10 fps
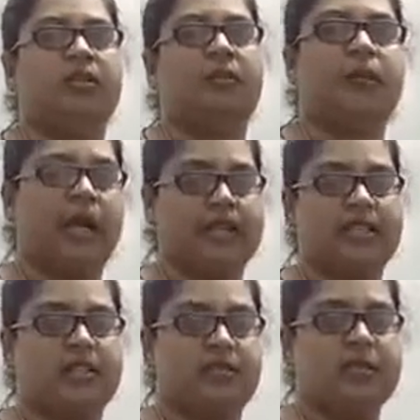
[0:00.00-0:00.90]

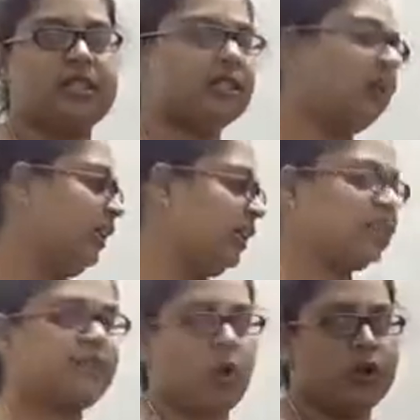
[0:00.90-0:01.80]
plants, means it is
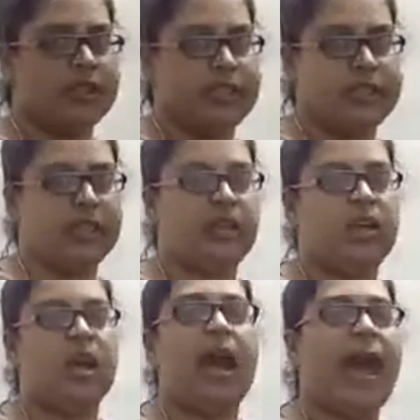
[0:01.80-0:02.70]
found in the
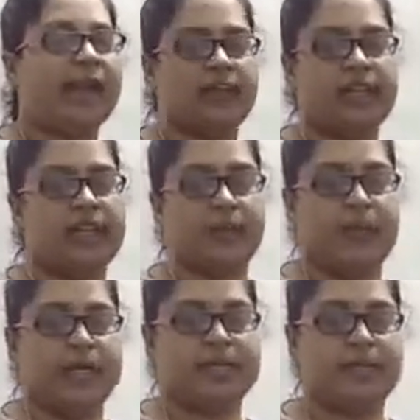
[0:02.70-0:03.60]
aquatic
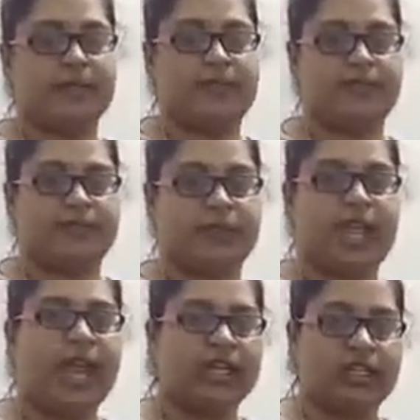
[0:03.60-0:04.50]
plants,
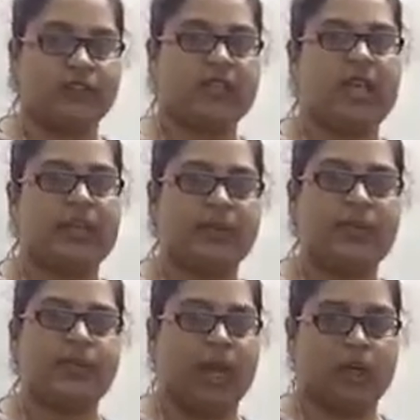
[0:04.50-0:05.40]
and it will help the
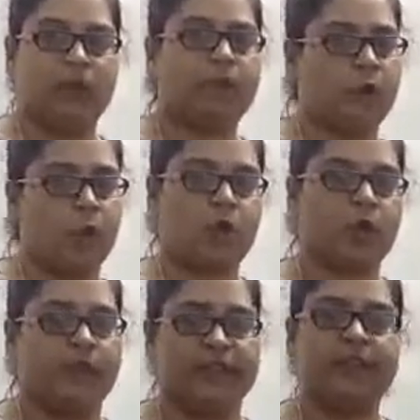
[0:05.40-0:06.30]
plant to float
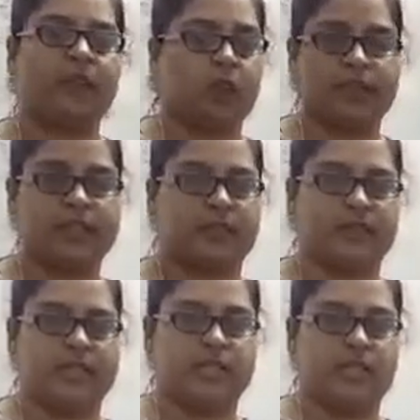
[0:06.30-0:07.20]
over the water
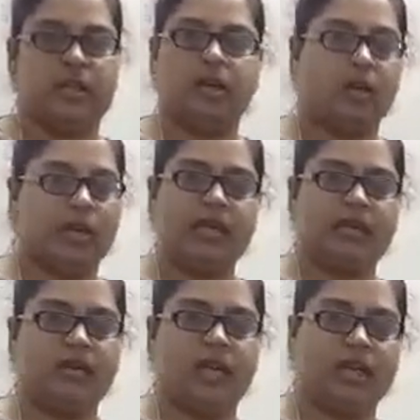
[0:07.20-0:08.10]
surface. Okay,
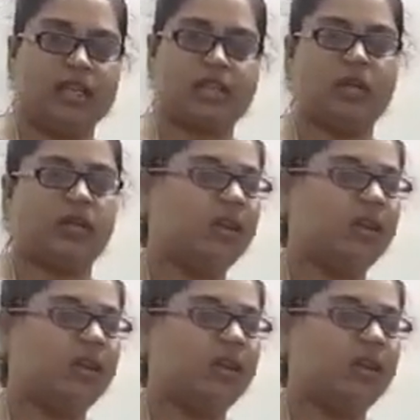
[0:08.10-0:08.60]
understood?